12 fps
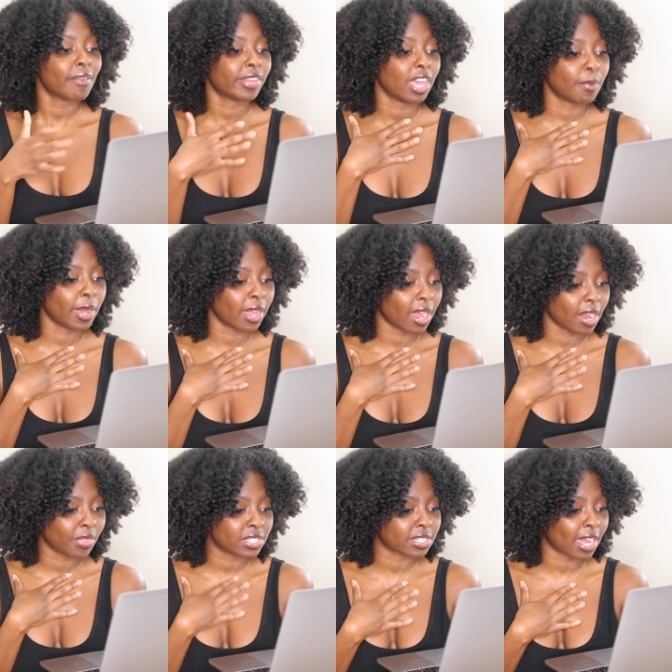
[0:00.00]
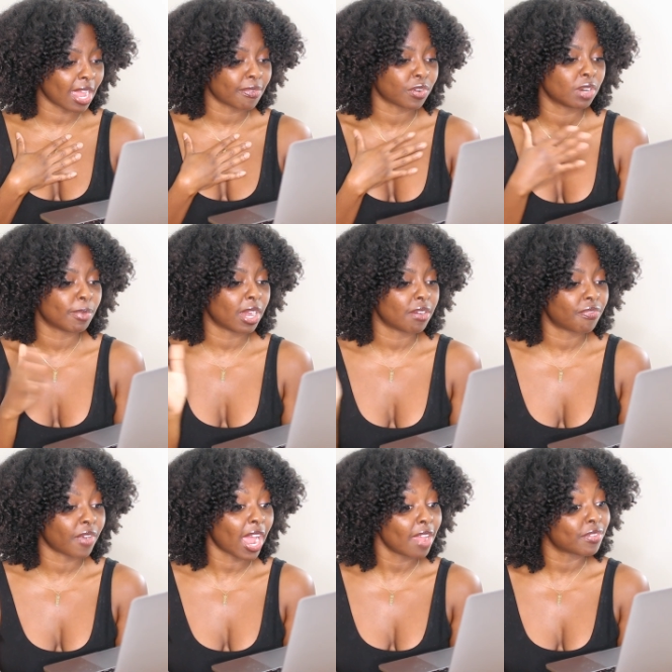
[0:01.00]
I've kept my eye on this guy for
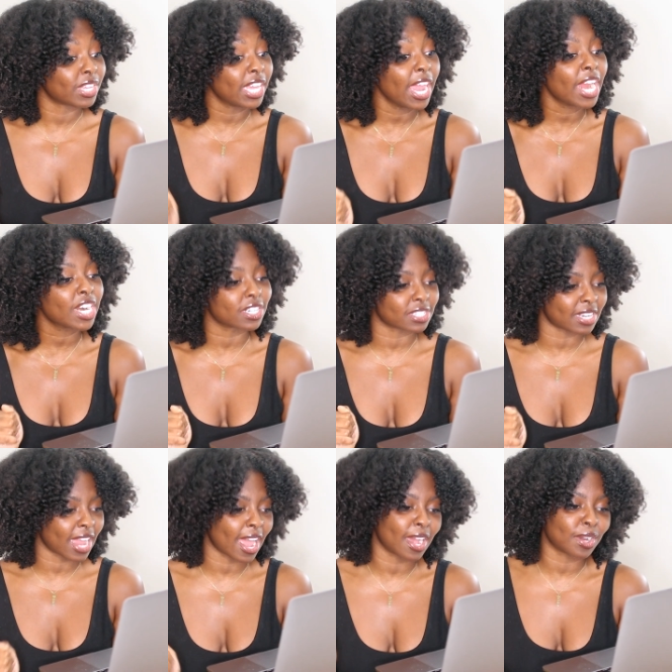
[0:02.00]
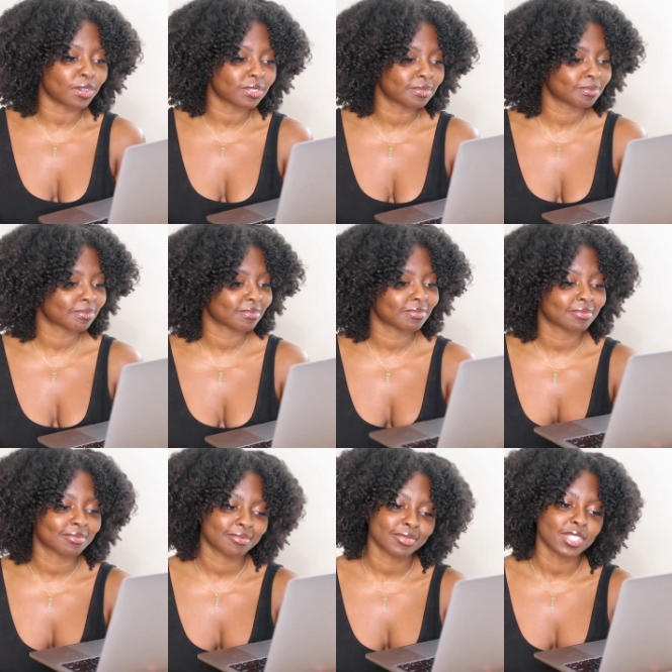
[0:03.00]
about five years now.
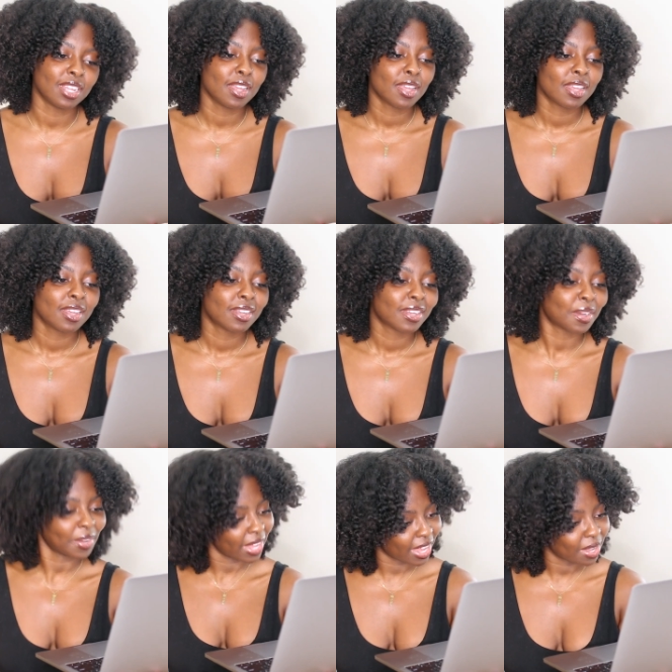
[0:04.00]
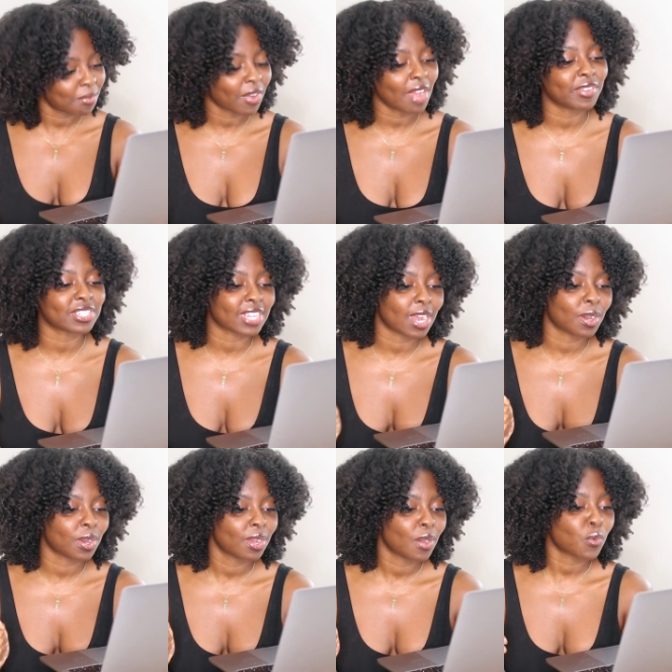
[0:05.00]
Okay, five years
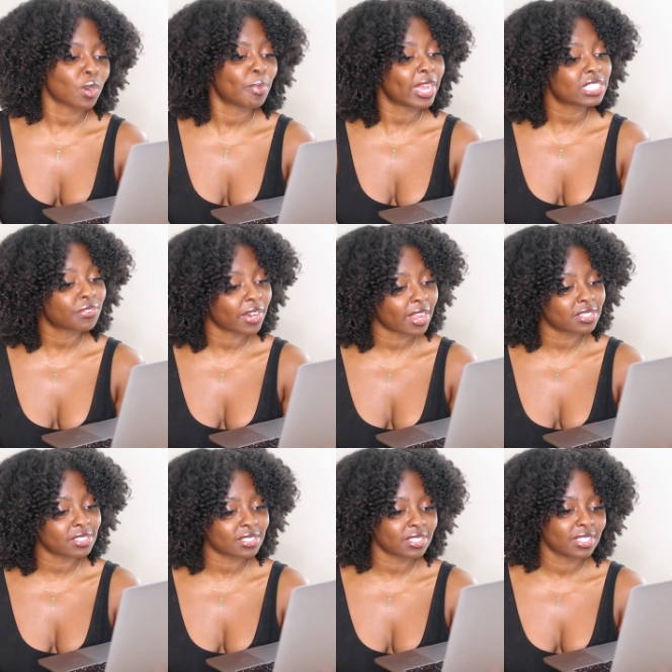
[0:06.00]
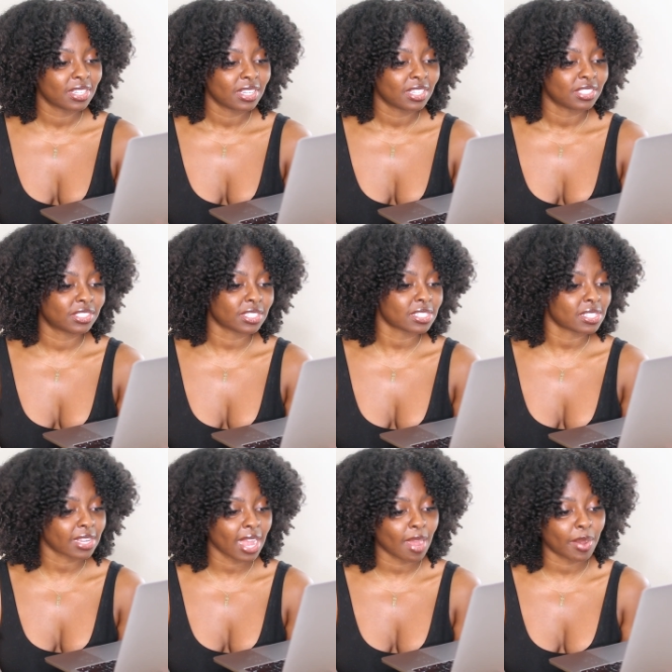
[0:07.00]
now. We're best friends, just
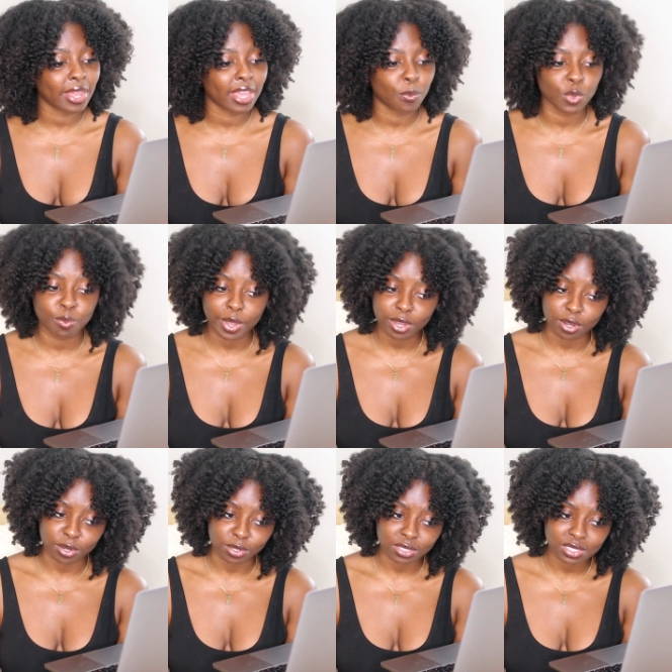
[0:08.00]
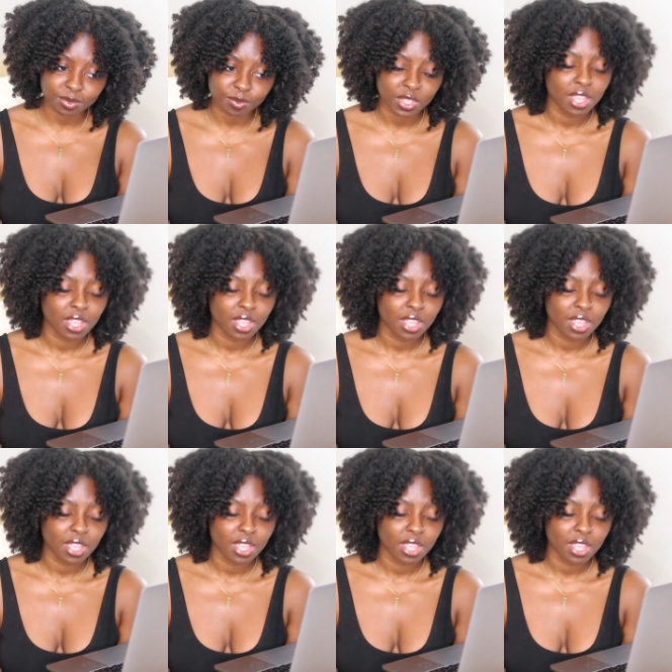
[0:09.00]
like how I am with my girls.